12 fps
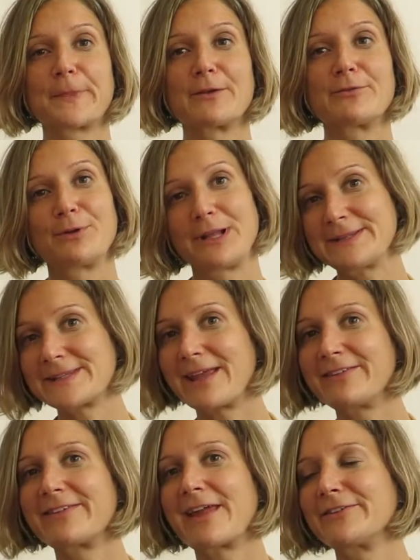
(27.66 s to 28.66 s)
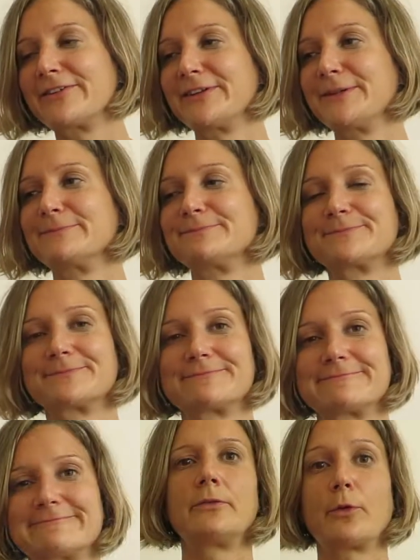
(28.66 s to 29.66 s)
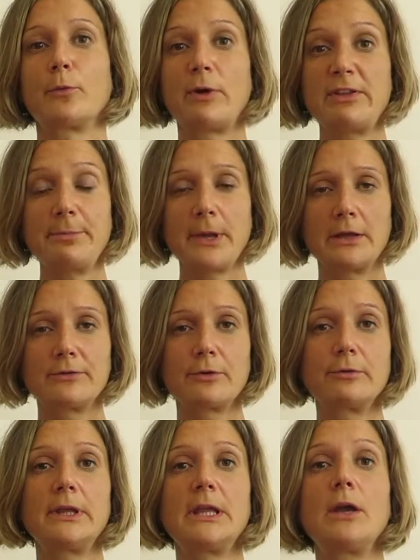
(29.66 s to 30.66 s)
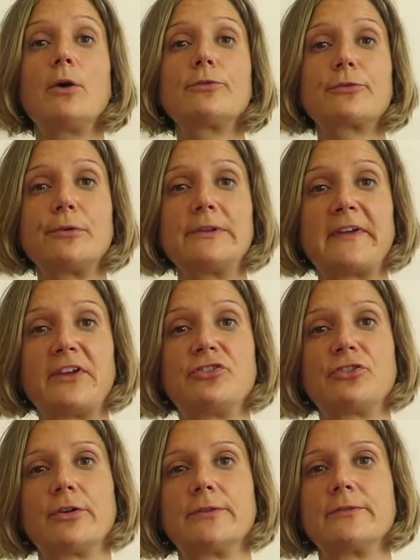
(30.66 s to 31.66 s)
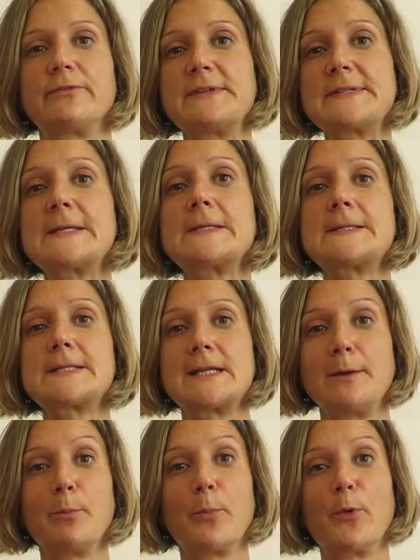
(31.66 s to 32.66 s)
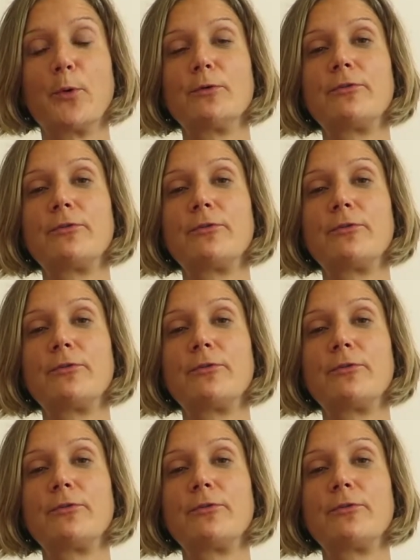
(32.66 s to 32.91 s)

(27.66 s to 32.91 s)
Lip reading: So let's get started. So respiratory auscultation, this is simple.